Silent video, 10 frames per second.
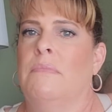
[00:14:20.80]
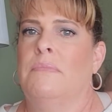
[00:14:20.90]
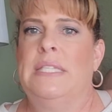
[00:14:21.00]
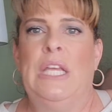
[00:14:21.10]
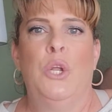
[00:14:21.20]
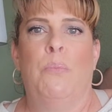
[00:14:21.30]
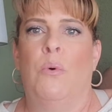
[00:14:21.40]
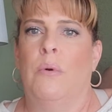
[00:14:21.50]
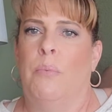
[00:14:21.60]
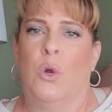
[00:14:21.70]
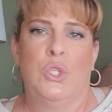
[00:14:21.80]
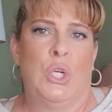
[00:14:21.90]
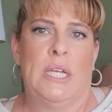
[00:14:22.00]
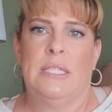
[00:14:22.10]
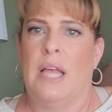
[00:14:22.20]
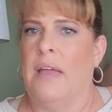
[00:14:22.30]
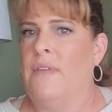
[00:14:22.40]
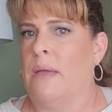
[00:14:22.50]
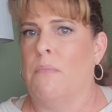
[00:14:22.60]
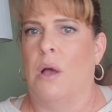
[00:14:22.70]
Senior portraits, I've
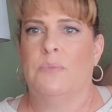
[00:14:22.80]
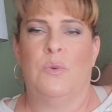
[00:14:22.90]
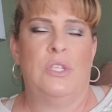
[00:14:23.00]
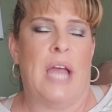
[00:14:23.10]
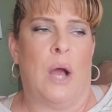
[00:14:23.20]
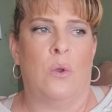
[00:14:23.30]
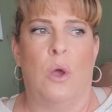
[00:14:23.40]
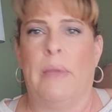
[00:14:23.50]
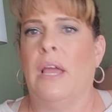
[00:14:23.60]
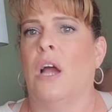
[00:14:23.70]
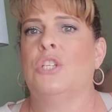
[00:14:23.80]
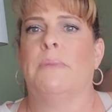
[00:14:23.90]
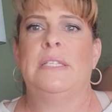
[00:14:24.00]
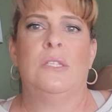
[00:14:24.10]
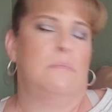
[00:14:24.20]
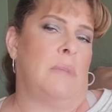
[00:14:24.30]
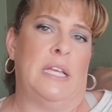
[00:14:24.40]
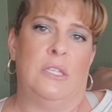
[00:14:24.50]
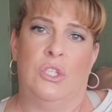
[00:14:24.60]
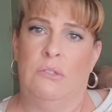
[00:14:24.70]
had moms reach out, oh my gosh,
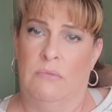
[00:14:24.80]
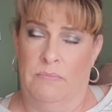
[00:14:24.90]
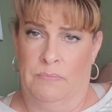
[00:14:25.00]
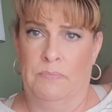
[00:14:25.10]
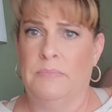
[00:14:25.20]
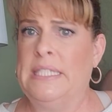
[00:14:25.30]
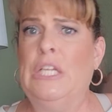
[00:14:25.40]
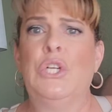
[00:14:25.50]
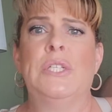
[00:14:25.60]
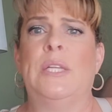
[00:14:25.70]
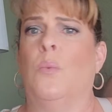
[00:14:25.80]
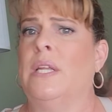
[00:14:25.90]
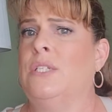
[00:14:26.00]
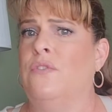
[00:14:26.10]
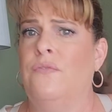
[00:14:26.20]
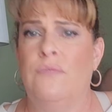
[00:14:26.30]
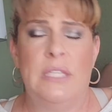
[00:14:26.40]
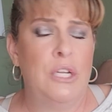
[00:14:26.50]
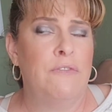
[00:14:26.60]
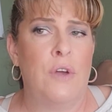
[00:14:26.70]
my senior didn't want to do
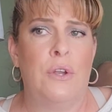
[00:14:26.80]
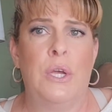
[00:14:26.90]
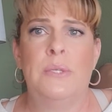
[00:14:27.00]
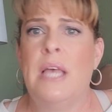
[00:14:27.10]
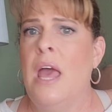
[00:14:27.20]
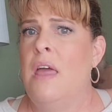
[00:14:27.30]
senior photos.